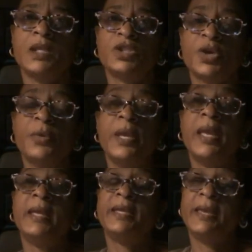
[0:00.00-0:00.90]
So
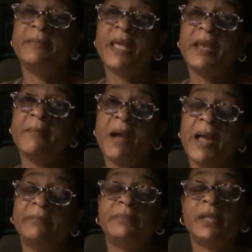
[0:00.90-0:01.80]
keep that in
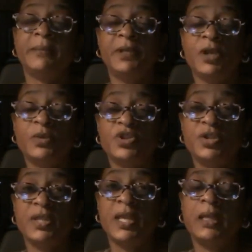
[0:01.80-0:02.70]
mind. Let me know what
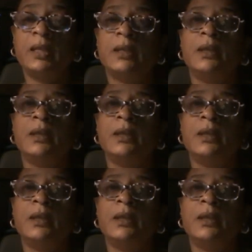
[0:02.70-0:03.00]
you think.